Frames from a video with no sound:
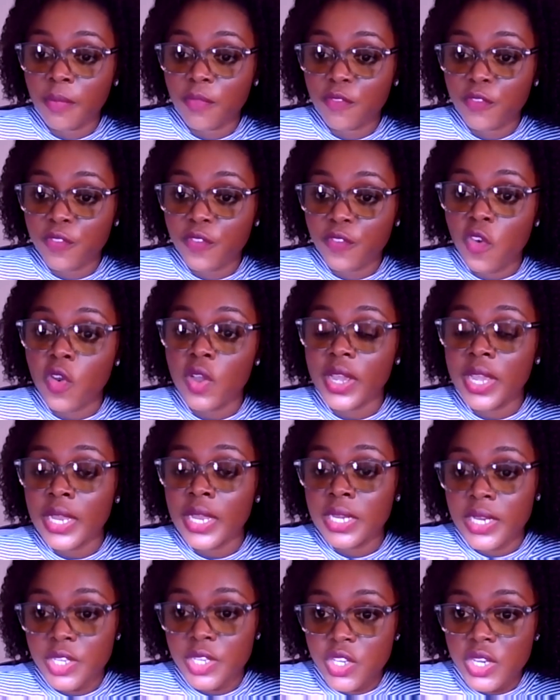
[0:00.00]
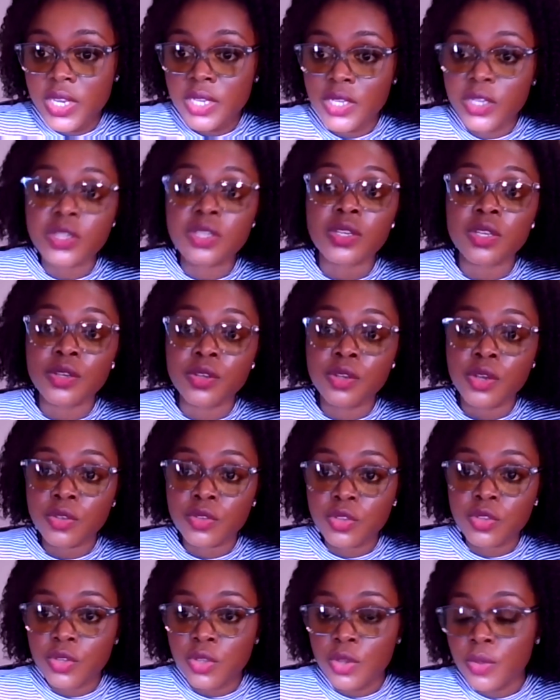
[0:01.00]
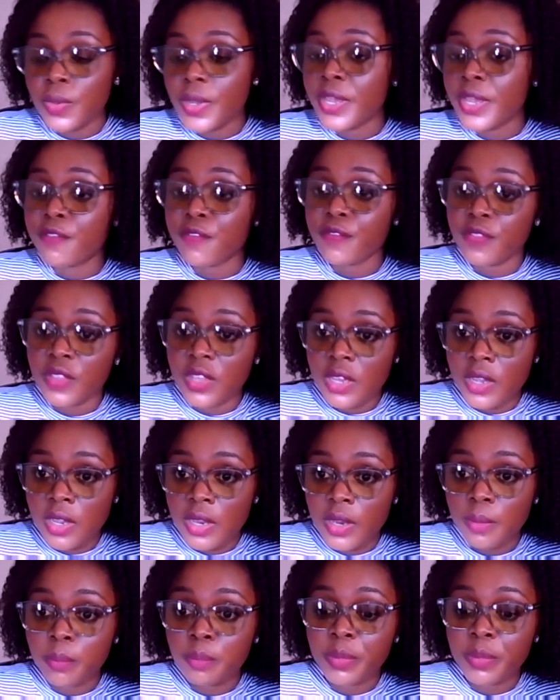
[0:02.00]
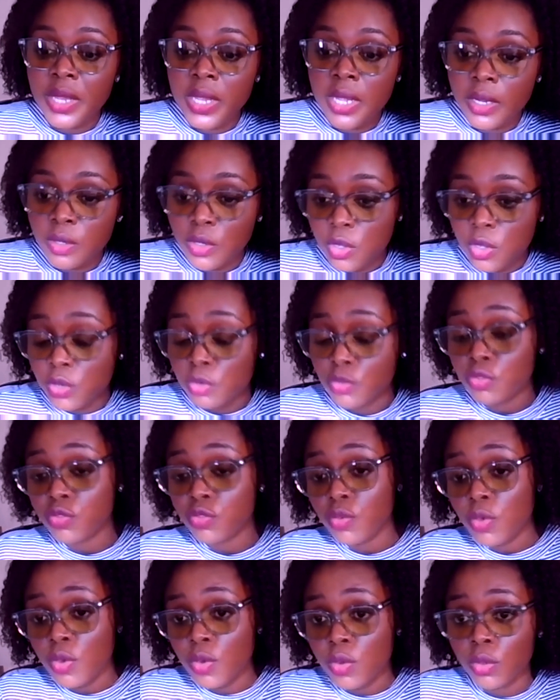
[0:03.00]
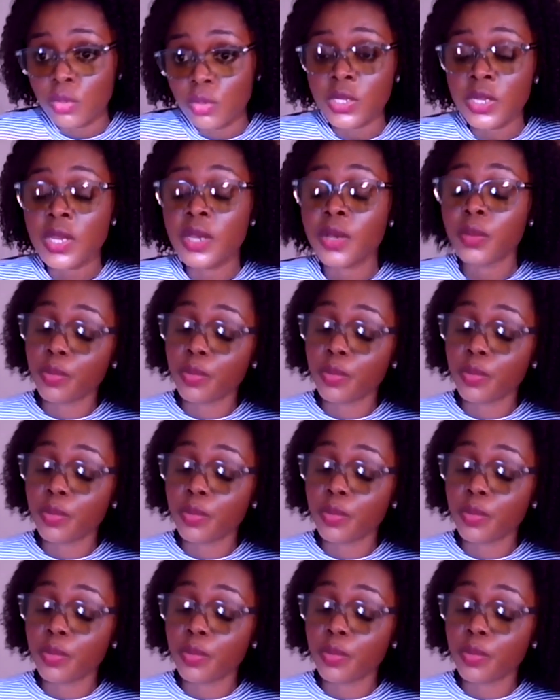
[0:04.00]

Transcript: for any changes, and also if they're being controlled